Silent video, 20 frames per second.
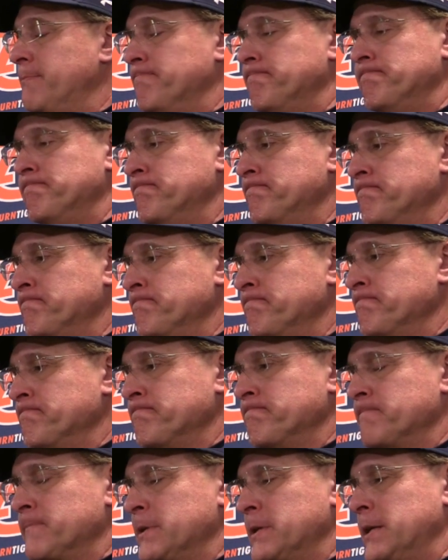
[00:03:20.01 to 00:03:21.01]
And
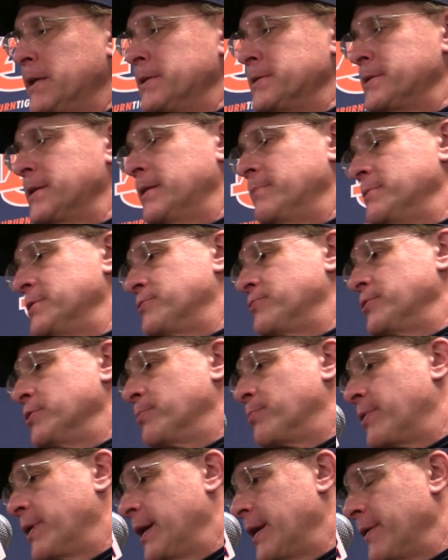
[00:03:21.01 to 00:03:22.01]
like I said, I'm just real
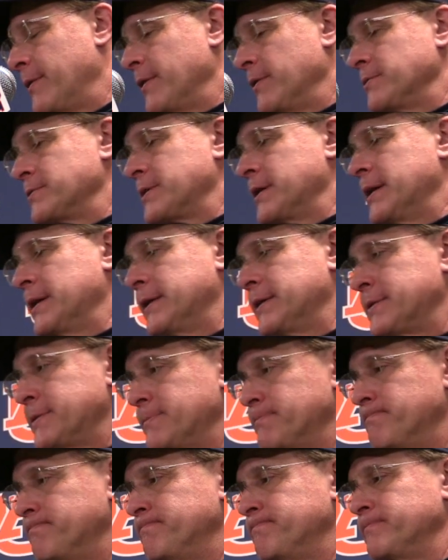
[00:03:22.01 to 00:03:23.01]
proud of those guys
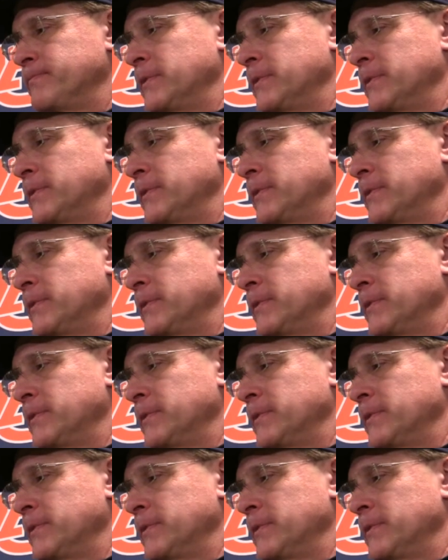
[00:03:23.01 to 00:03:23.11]
and